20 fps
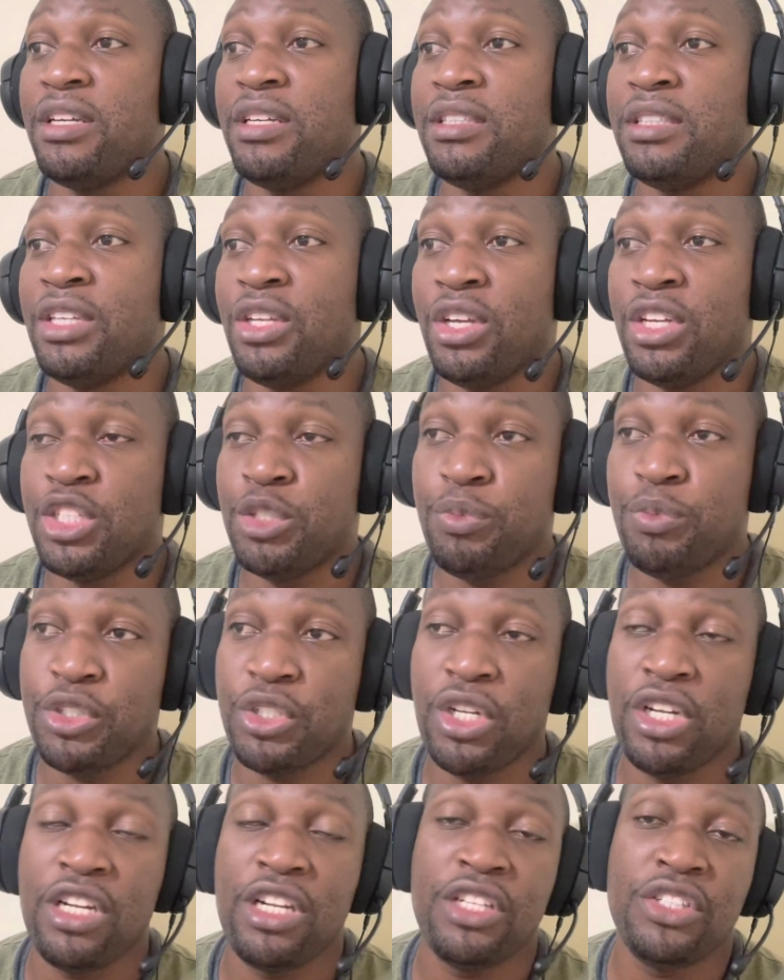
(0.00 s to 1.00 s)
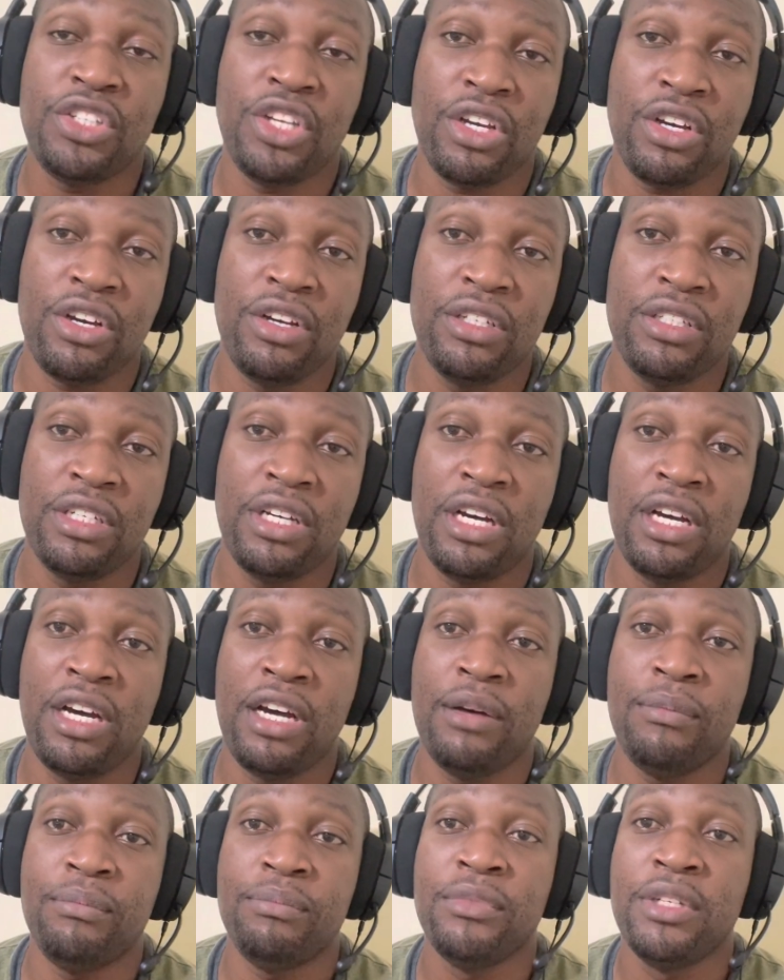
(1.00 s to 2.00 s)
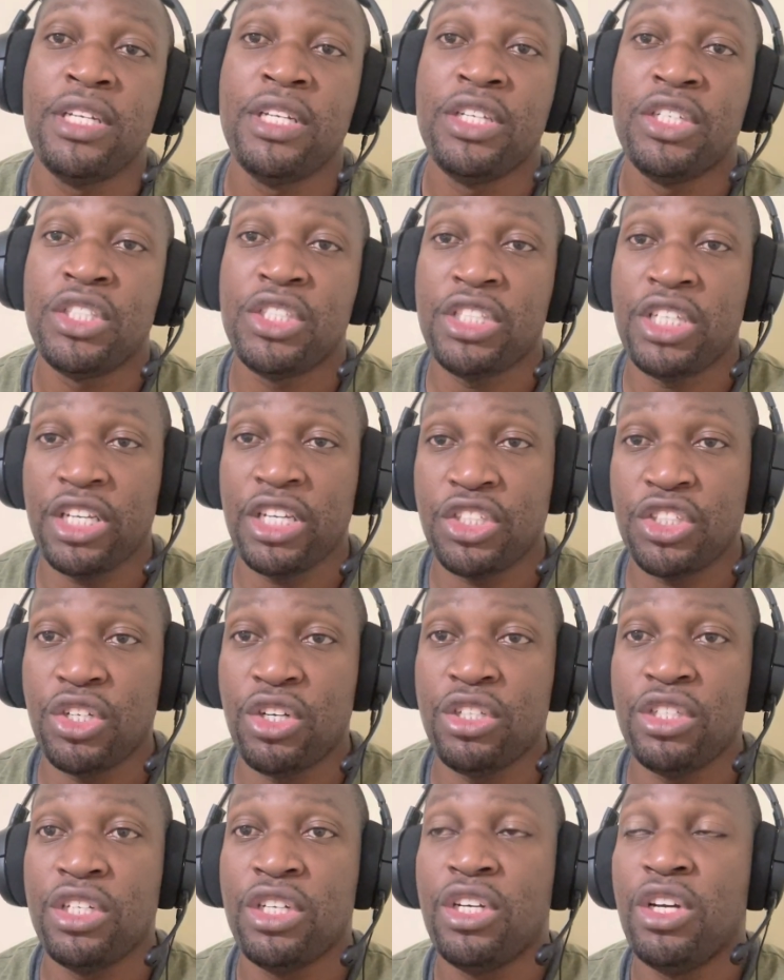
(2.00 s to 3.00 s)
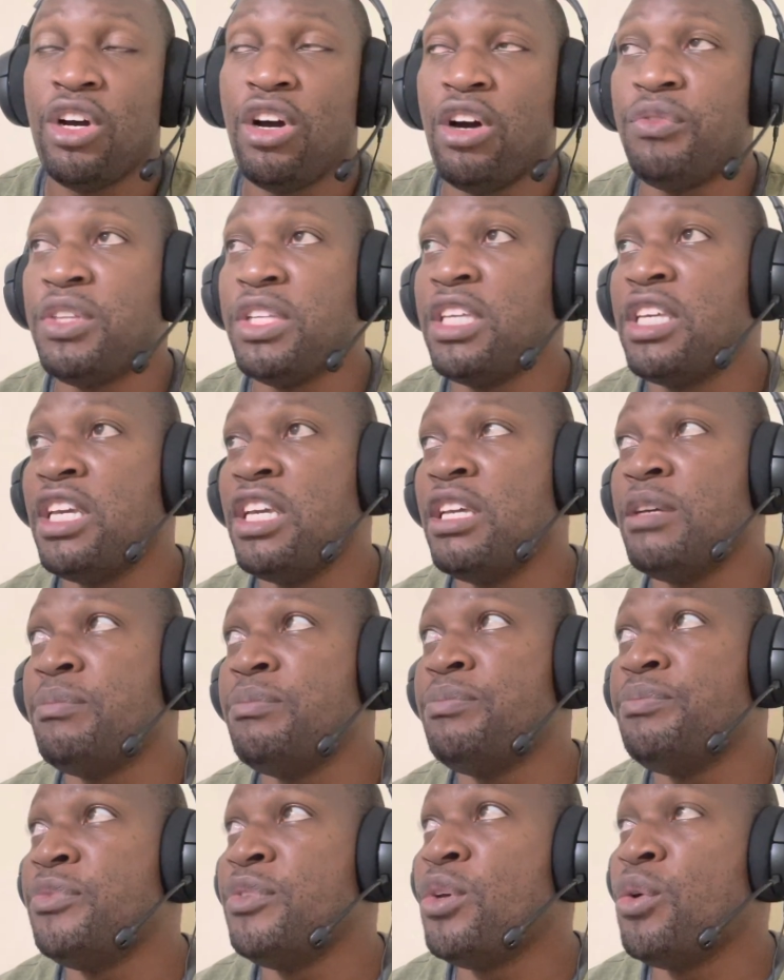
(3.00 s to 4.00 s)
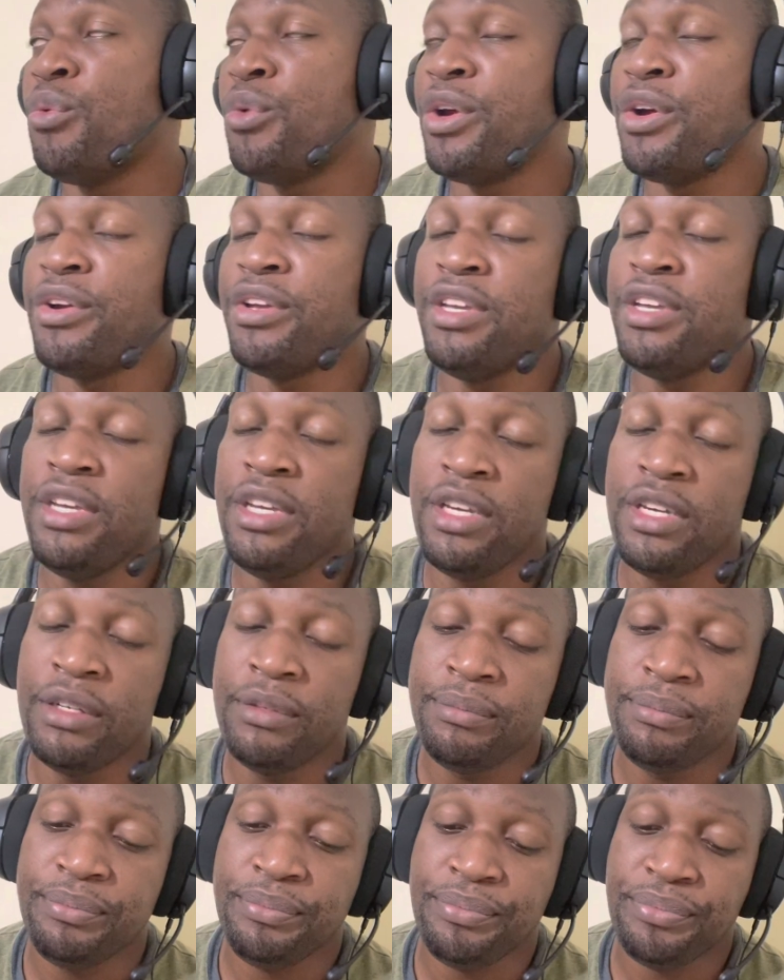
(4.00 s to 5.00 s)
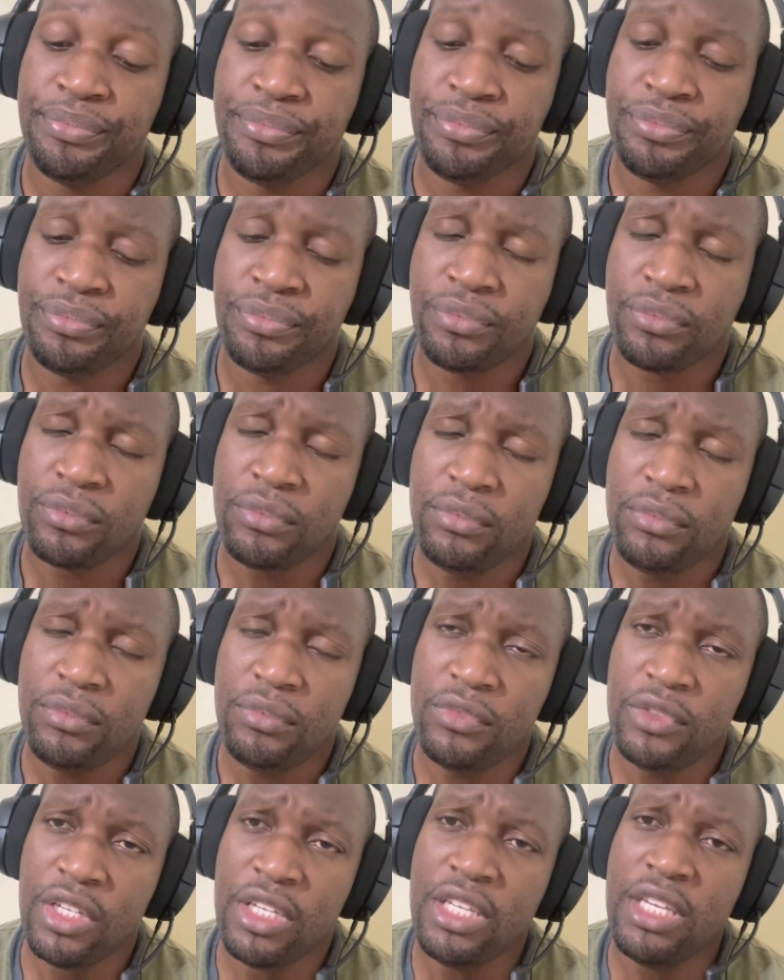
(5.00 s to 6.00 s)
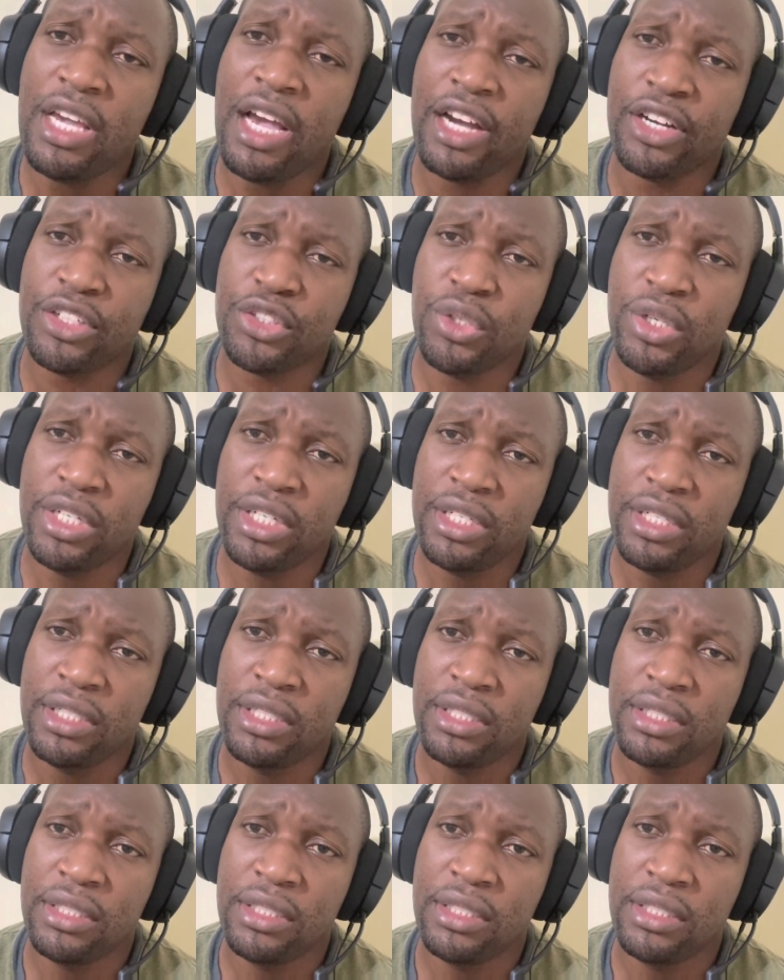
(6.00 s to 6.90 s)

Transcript: especially the second section of the game, where he actually